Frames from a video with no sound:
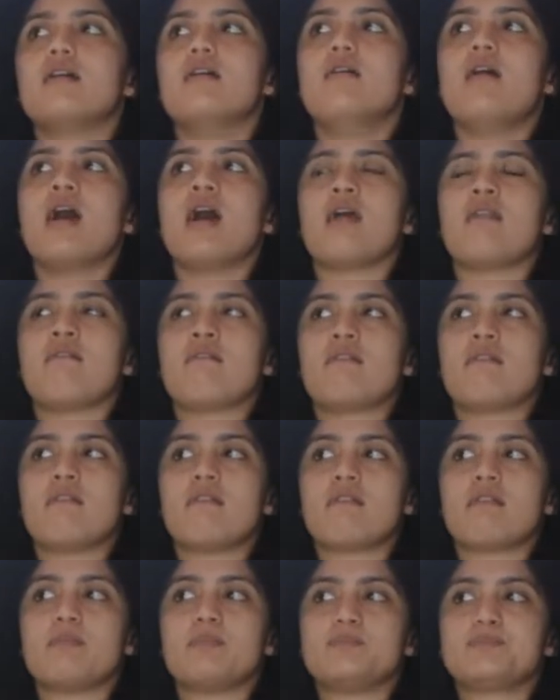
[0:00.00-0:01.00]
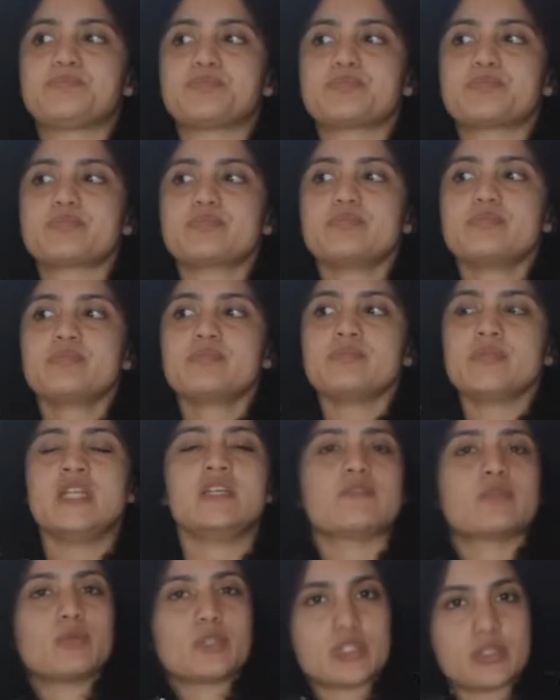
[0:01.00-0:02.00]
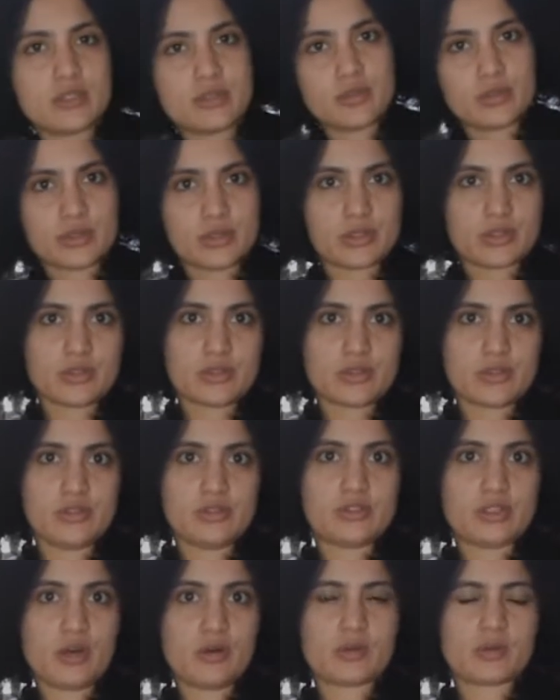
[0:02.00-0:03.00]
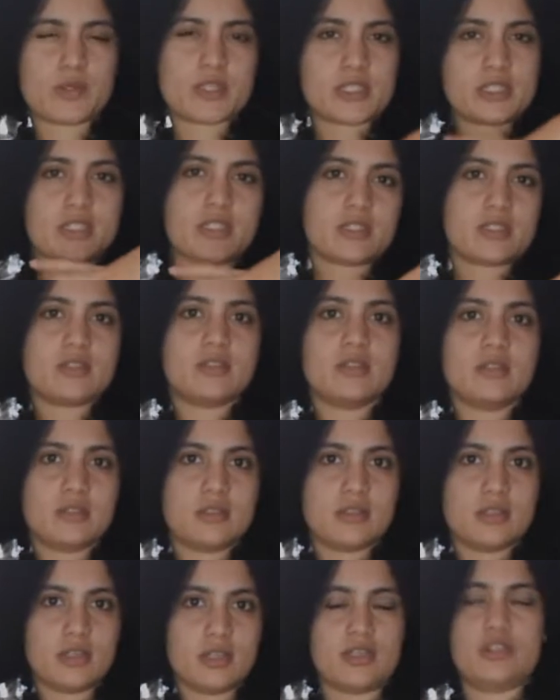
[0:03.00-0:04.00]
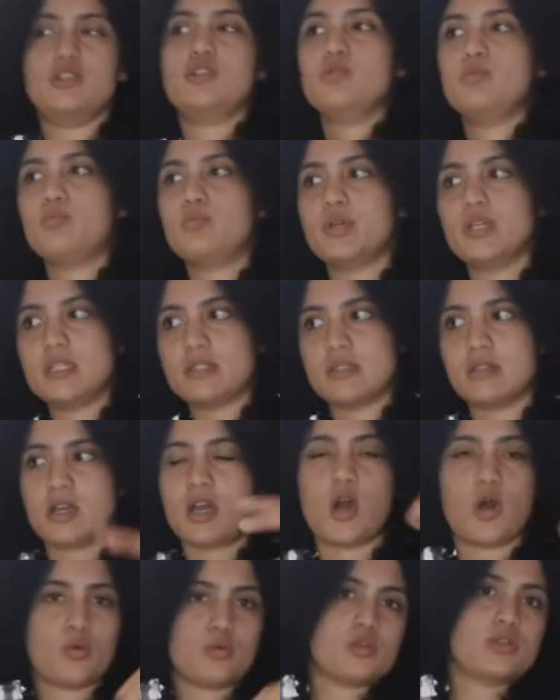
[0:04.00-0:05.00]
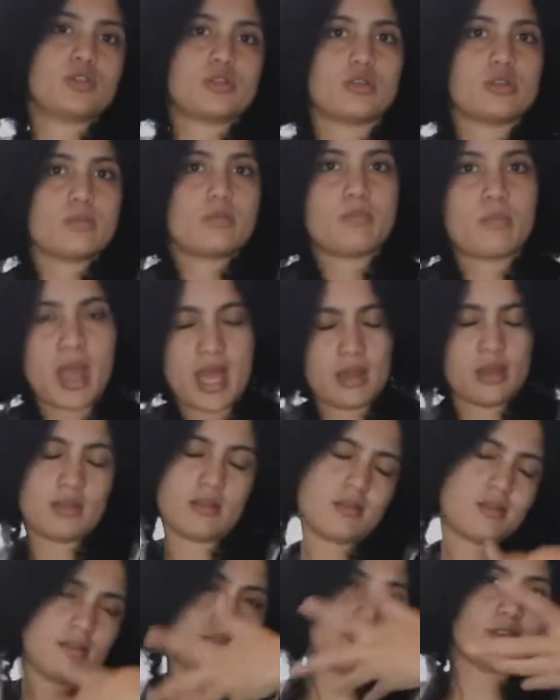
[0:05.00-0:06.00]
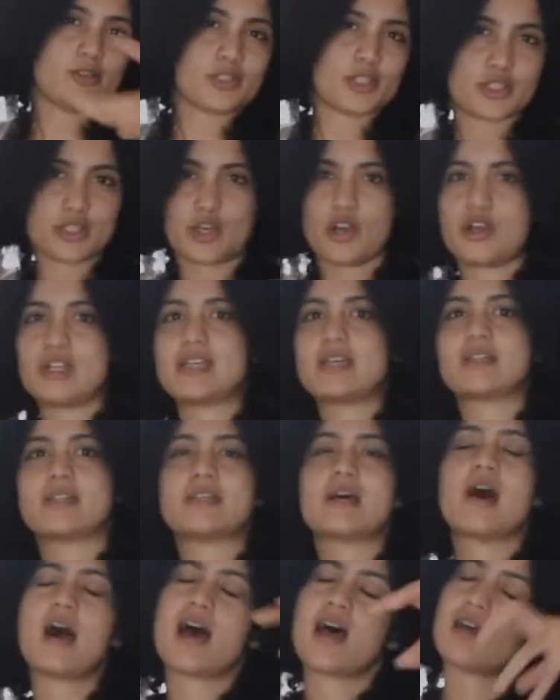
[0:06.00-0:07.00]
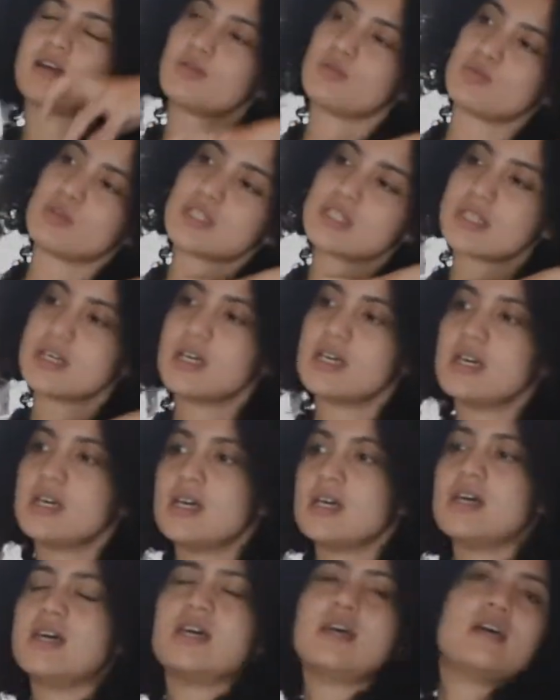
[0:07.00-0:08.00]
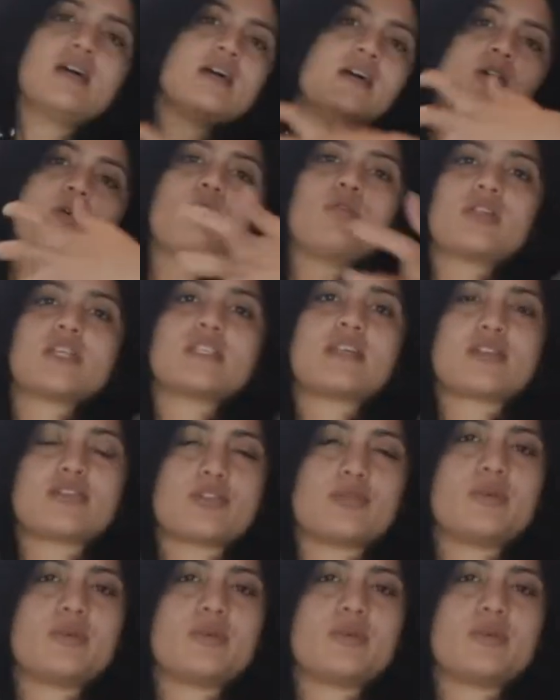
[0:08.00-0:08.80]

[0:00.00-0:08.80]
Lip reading: And even with suits, it wasn't just a two-piece, a coat, pants, a shirt, a tie, it was all these extra